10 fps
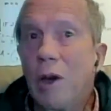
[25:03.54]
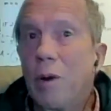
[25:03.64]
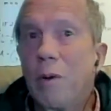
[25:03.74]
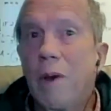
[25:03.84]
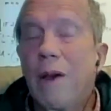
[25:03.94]

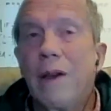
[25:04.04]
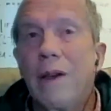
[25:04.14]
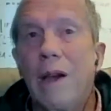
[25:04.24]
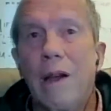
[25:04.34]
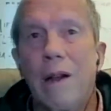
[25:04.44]
know,
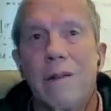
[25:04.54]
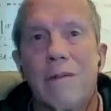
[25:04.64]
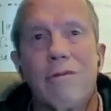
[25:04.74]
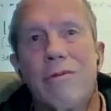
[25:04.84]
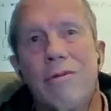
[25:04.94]

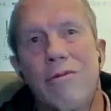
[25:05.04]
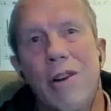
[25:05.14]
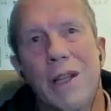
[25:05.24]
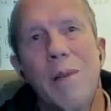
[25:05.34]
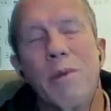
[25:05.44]
I
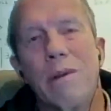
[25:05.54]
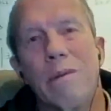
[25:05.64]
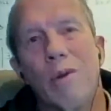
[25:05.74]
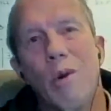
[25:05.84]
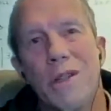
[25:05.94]
try and keep
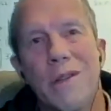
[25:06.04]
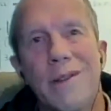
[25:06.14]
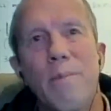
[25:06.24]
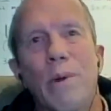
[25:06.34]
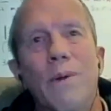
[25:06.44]
the question
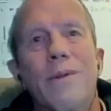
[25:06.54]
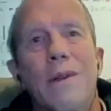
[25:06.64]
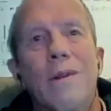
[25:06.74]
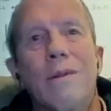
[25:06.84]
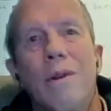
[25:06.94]
simple,
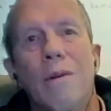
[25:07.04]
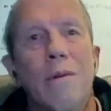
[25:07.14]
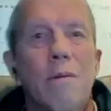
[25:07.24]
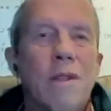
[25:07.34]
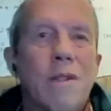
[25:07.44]
so
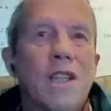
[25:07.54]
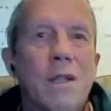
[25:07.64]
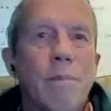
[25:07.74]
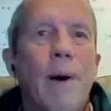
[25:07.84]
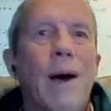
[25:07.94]
it's
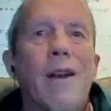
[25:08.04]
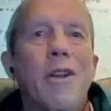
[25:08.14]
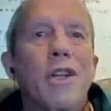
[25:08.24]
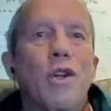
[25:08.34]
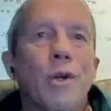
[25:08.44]
just a
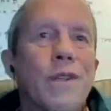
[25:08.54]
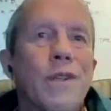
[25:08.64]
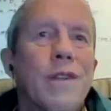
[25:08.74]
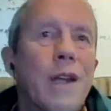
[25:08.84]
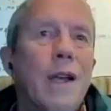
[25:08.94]
binary
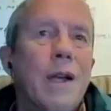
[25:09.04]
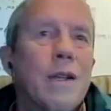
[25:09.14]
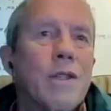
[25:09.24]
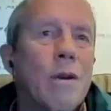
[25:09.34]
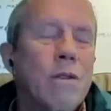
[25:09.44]
choice.
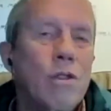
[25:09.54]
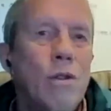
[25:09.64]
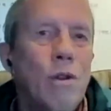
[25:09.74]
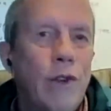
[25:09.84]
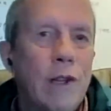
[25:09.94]
So, do
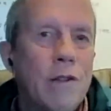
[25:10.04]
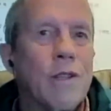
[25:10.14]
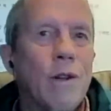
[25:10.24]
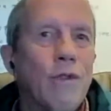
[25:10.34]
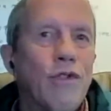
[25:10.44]
you feel
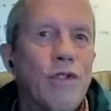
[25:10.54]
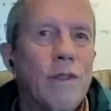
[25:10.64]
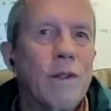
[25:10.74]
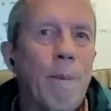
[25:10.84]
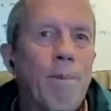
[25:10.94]
yourself,
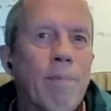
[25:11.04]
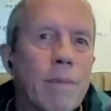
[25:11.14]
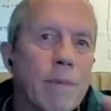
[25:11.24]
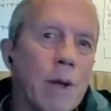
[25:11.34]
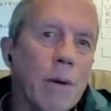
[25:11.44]

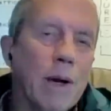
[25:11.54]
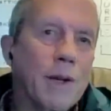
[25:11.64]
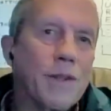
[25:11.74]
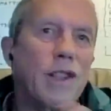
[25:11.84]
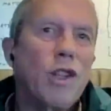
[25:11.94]
you know,
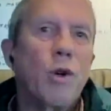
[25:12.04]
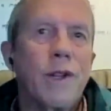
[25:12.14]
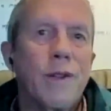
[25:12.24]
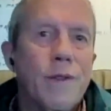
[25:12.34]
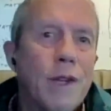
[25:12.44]
asking the
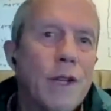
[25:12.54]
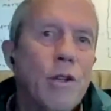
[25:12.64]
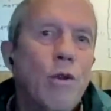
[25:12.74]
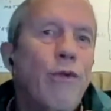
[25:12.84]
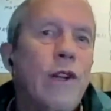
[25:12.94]
audience,
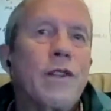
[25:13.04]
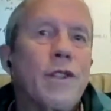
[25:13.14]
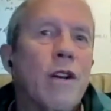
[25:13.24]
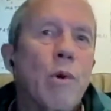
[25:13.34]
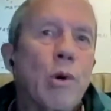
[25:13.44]
do you feel
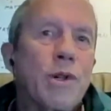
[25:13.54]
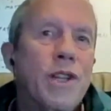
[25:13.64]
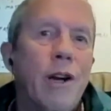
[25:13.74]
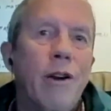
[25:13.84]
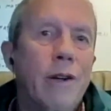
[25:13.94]
yourself more
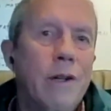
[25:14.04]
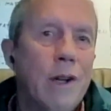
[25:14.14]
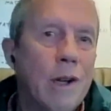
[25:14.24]
Terran